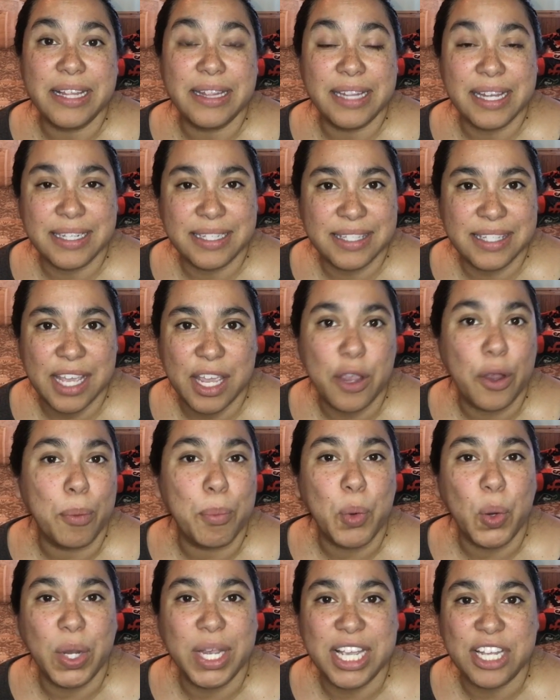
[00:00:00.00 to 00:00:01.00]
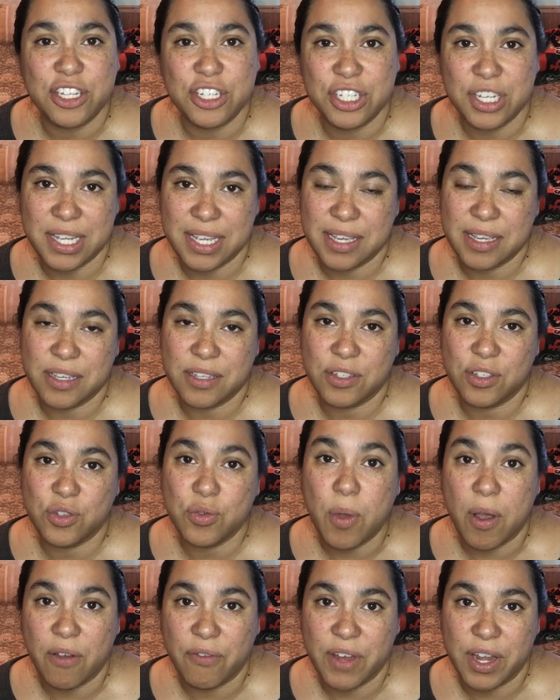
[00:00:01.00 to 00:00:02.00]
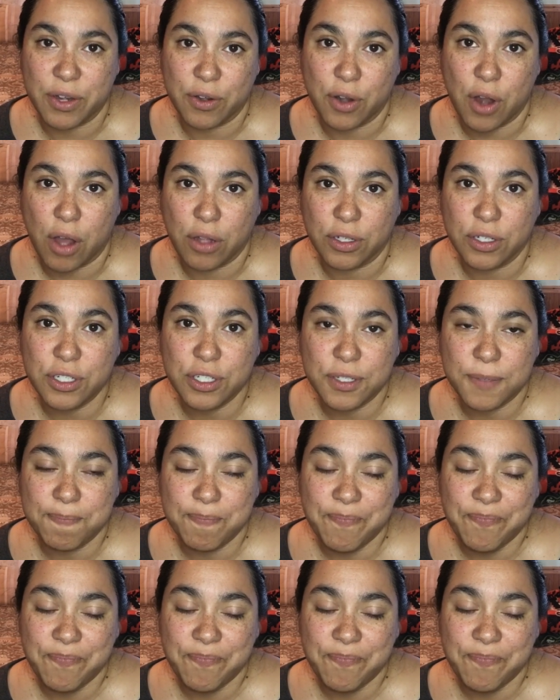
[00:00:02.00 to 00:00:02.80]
let's say your mortgage is $1,200.